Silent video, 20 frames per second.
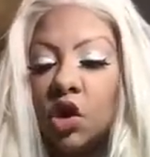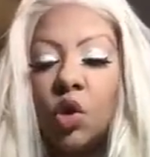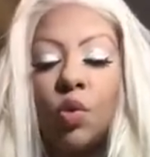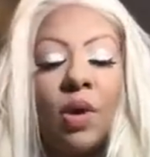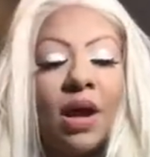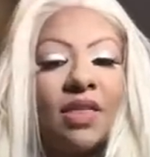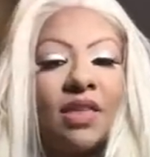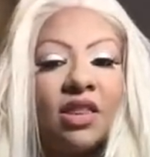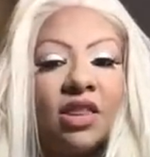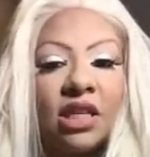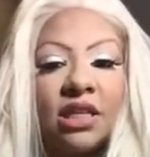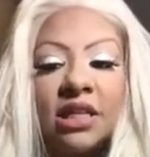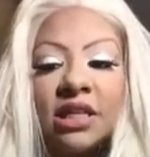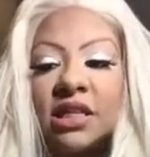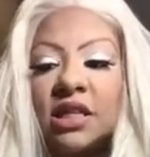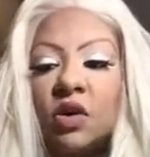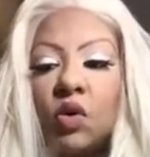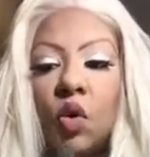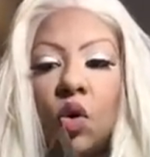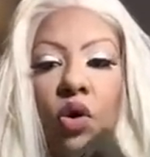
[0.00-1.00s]
the way that this
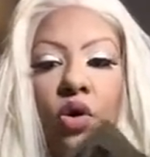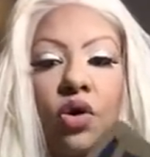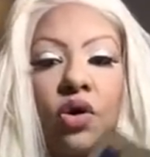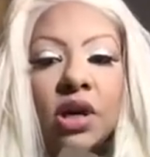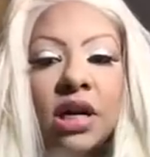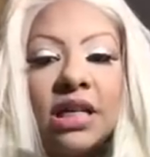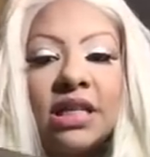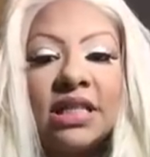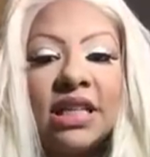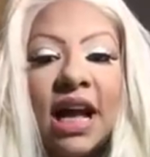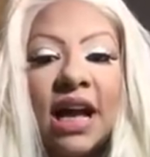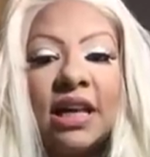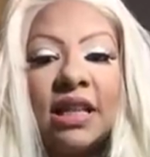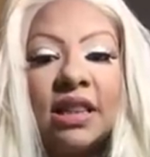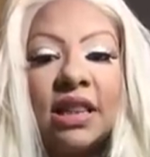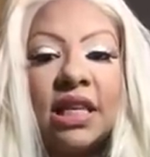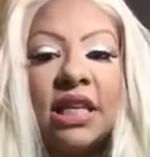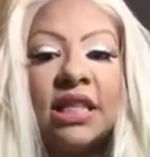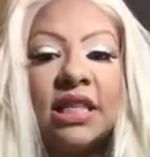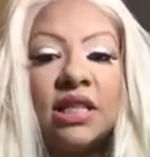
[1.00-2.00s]
is in order, it's
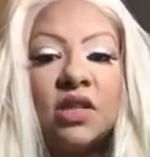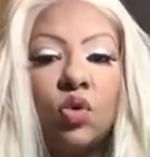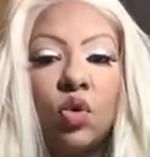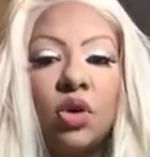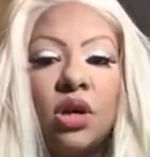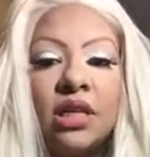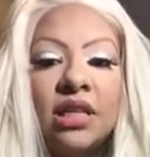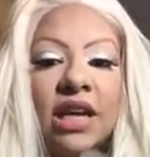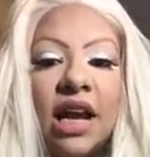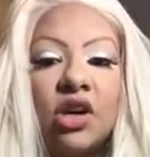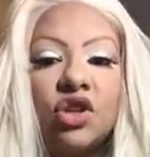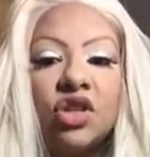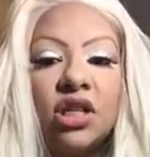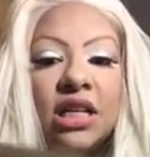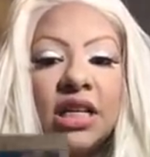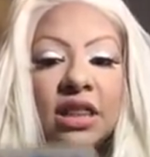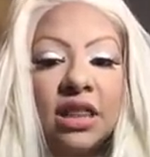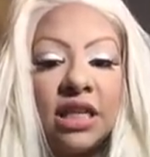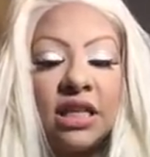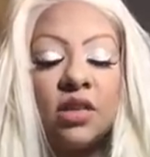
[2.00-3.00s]
not in this order. It's
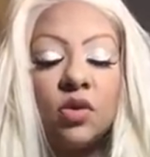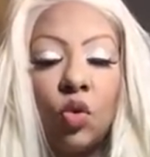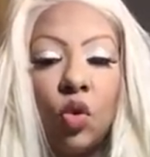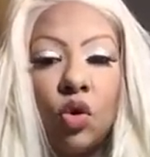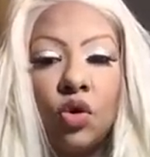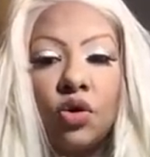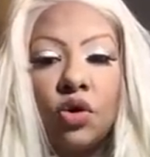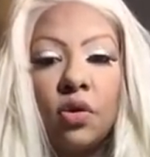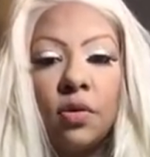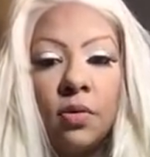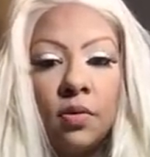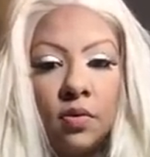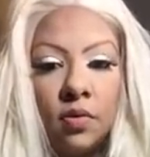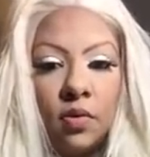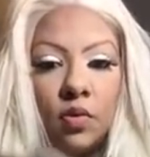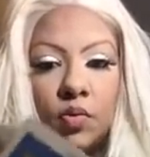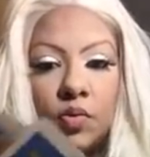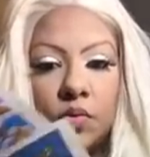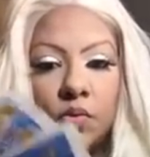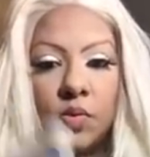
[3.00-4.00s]
actually in this order
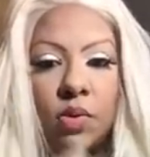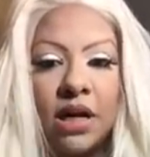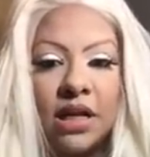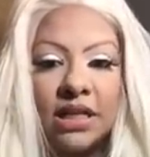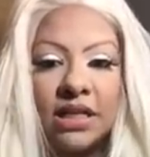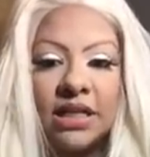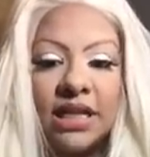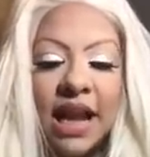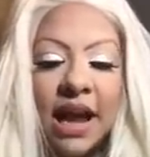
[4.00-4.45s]
when it's